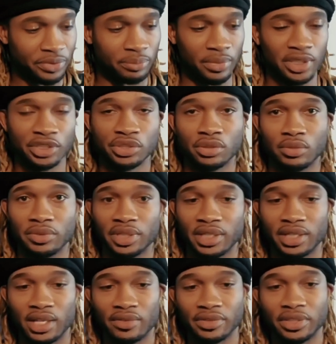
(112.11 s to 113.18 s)
Make sure we
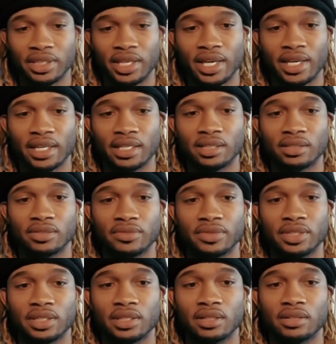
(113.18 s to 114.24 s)
get everything in this
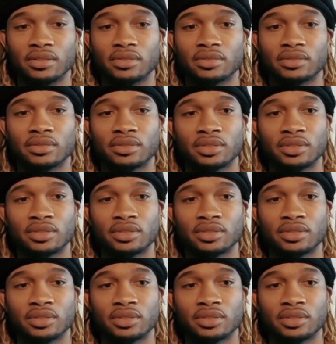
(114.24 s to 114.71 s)
video.